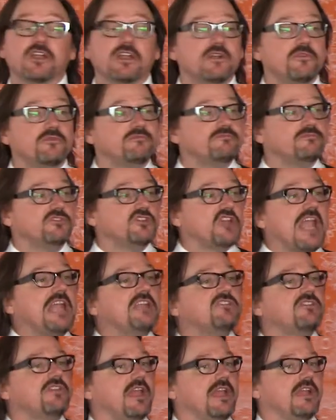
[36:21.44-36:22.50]
going to
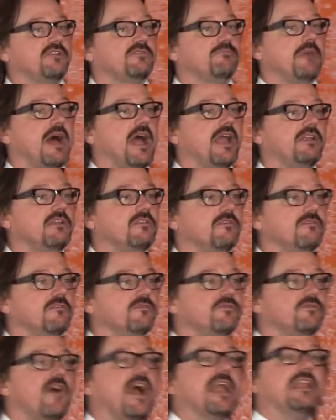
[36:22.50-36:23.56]
change things by
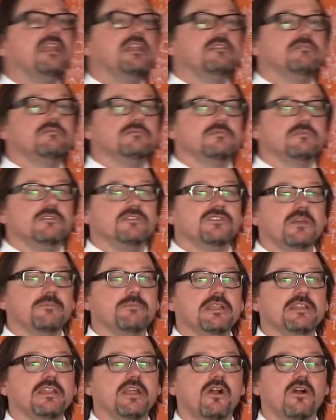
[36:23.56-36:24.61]
fighting
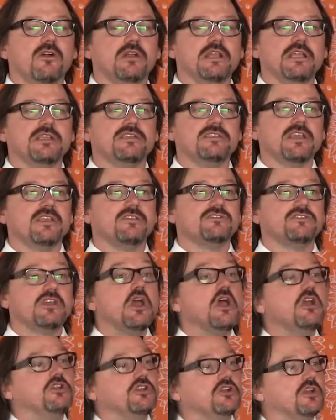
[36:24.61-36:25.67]
something that already exists.
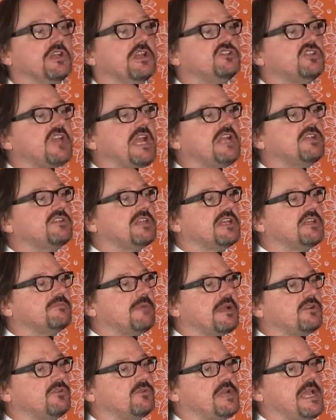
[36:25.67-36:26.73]
You're going to change things
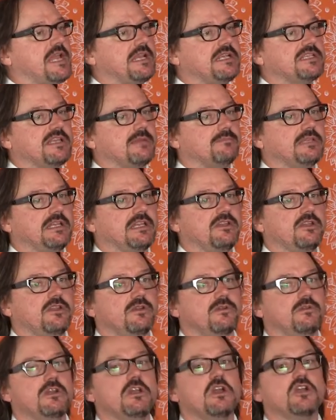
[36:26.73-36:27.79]
by creating something
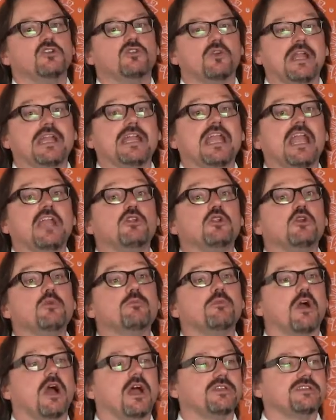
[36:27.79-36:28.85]
new, creating a new
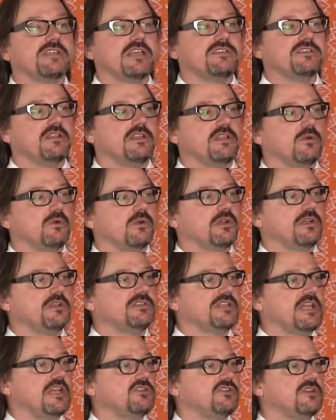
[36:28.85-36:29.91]
process in the
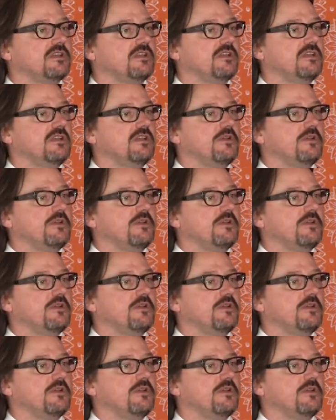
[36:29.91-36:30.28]
organization